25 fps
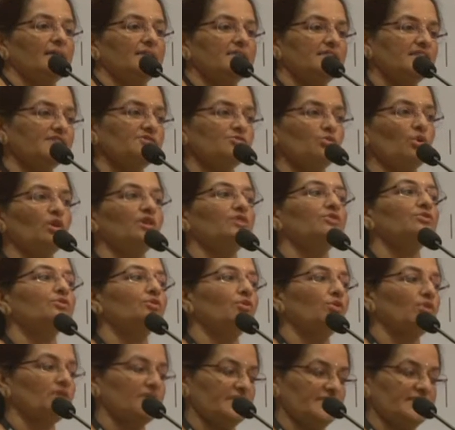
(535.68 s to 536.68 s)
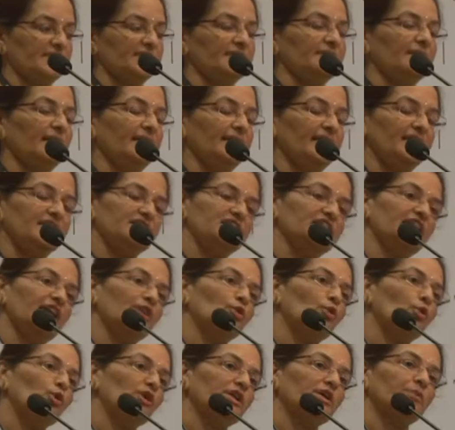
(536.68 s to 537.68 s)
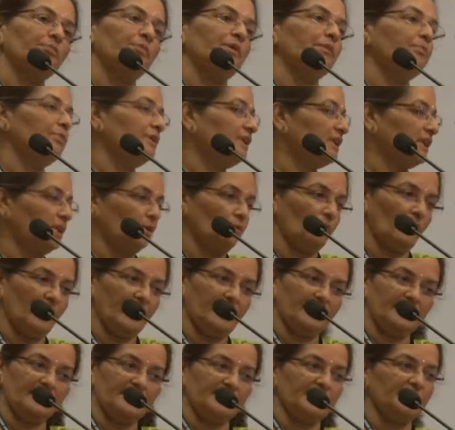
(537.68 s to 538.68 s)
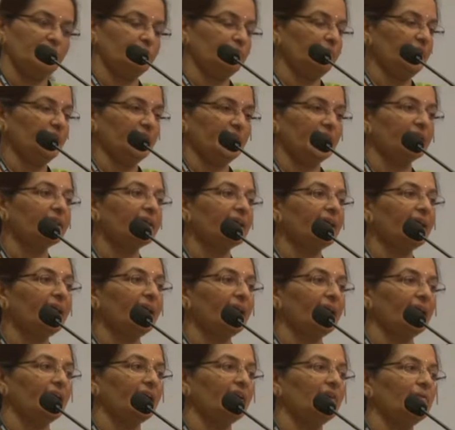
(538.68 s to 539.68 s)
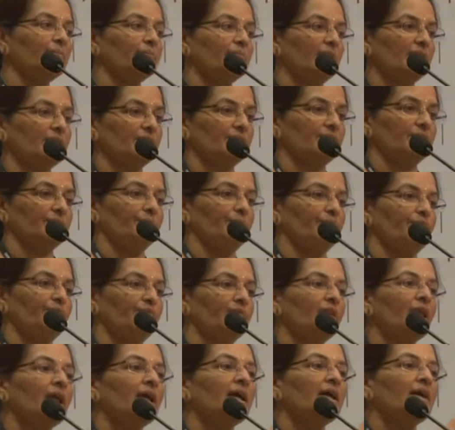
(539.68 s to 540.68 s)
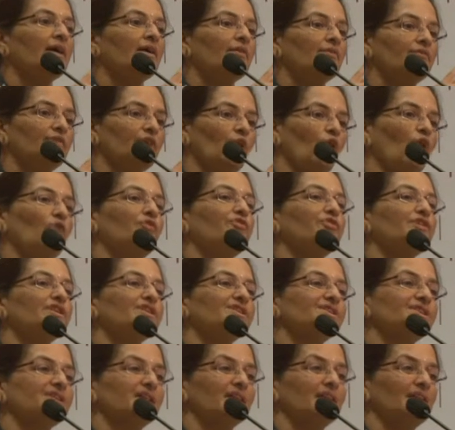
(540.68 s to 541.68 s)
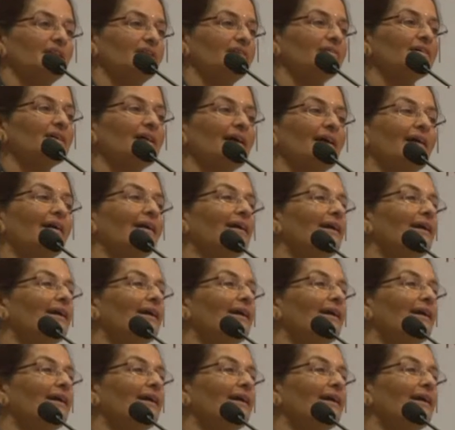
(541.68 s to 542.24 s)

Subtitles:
Just want to note, aging and older people require treatment and care, but we often say